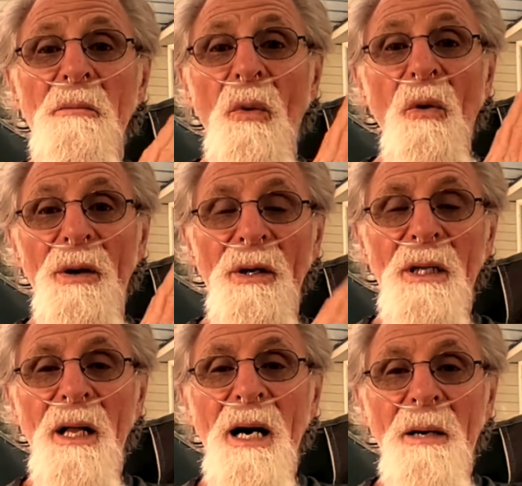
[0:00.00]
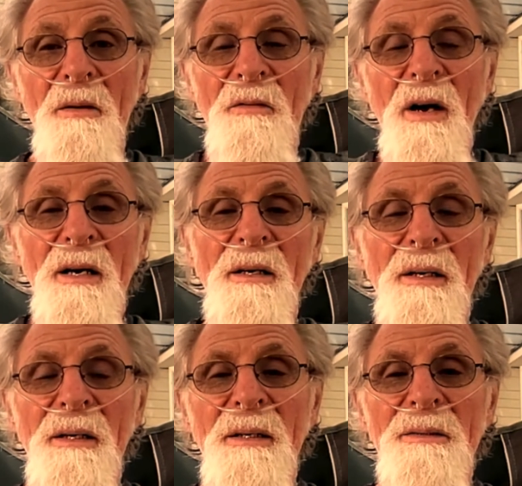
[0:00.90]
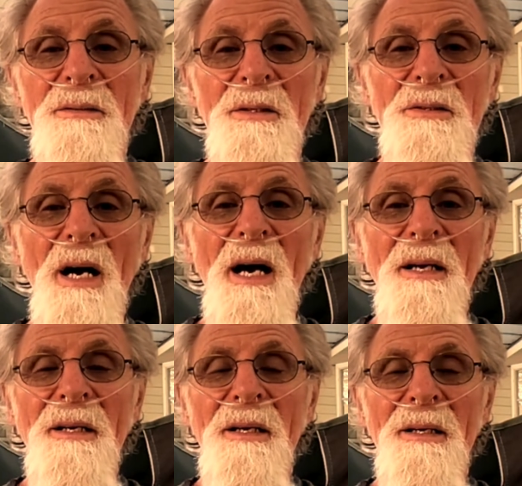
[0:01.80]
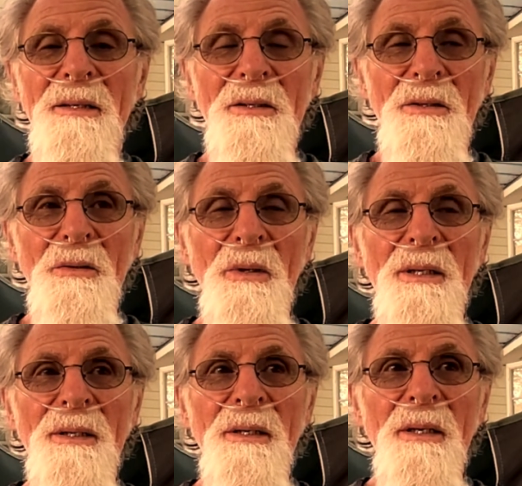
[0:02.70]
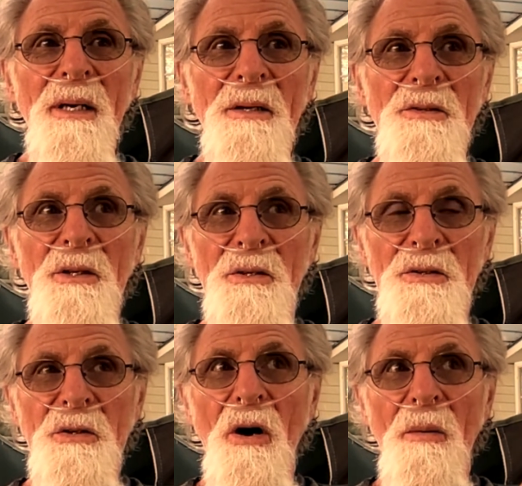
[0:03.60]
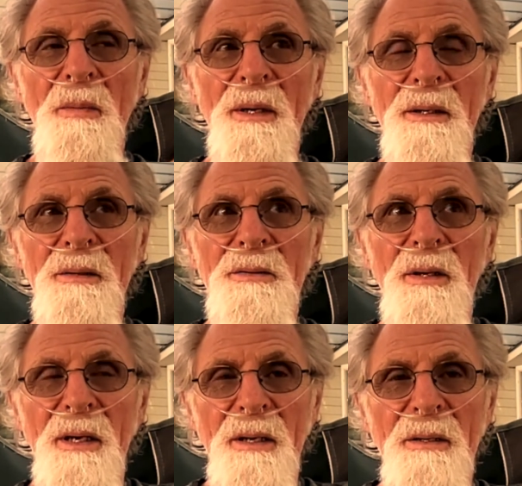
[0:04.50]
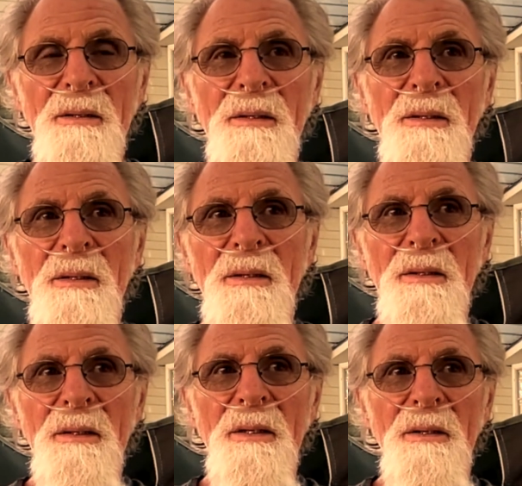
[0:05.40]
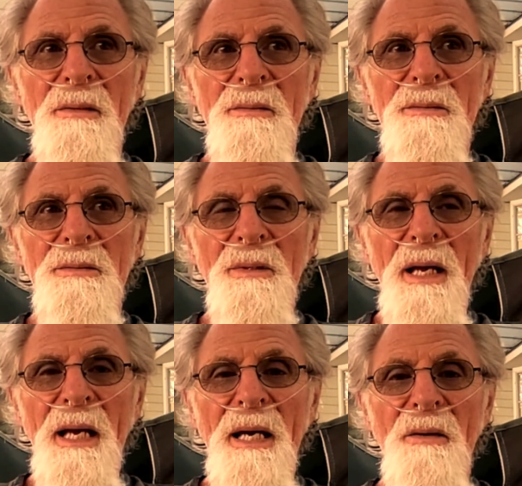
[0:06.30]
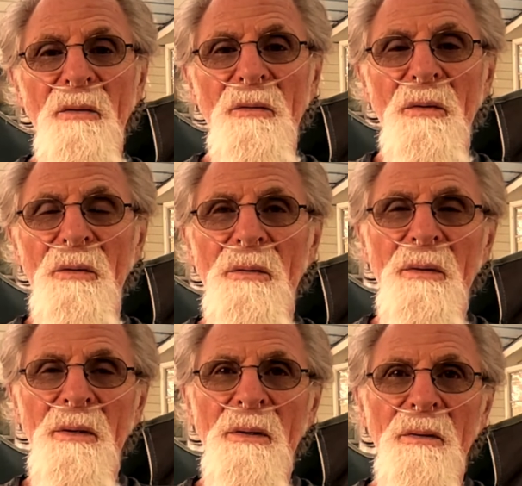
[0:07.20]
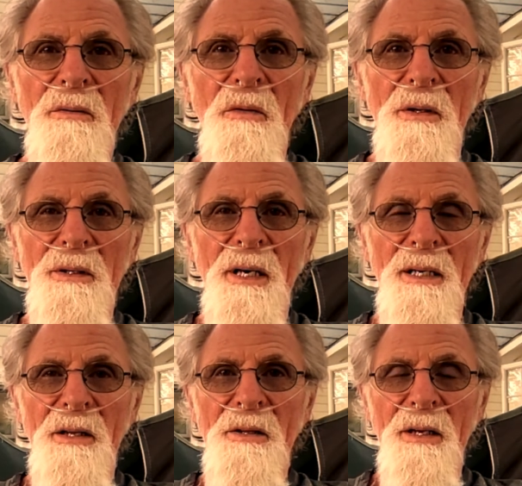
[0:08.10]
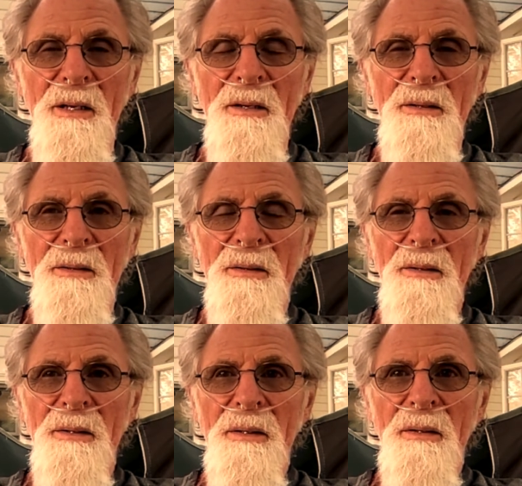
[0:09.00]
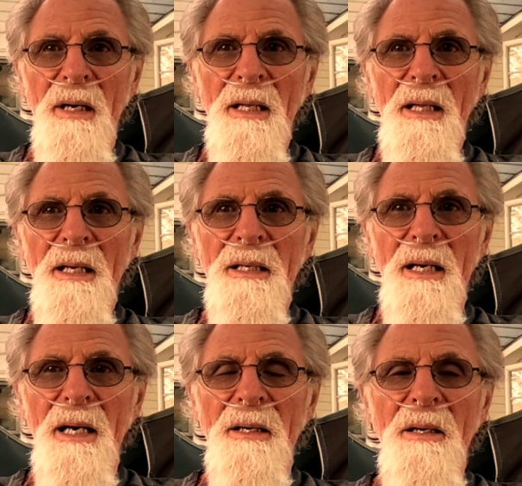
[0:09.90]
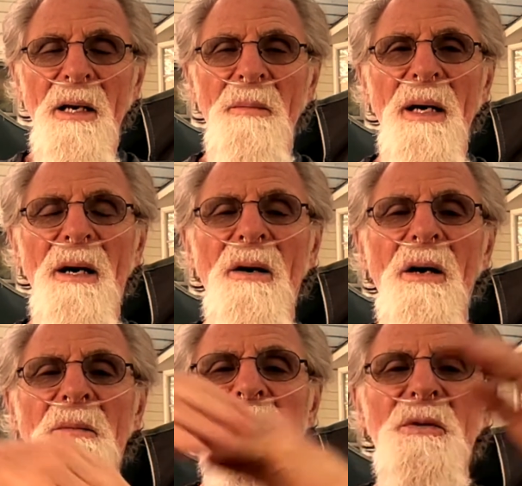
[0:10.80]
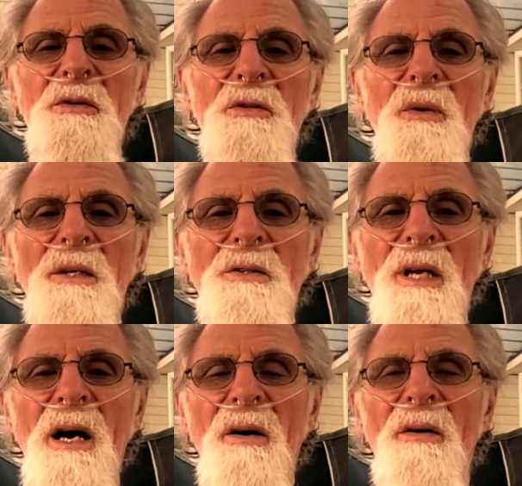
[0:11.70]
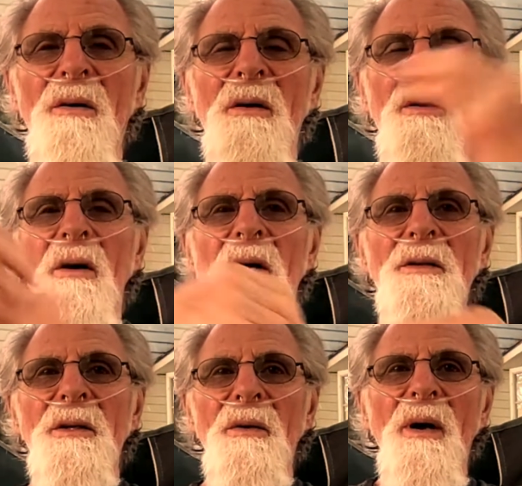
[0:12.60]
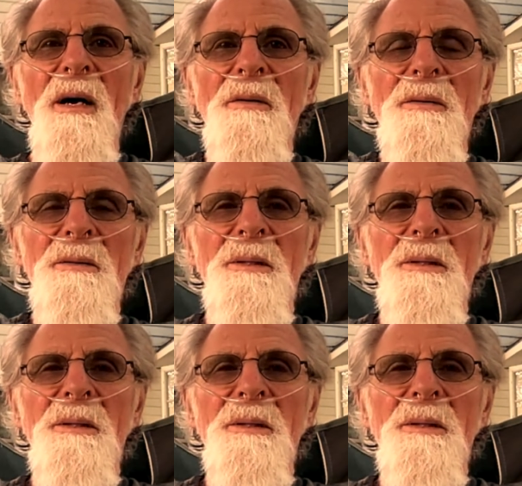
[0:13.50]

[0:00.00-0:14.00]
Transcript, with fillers: more to climb if I decide to do it. It's an escarpment. It's like a, you know, hand over foot kind of thing. I lay down and my arms are stretched out on the ground.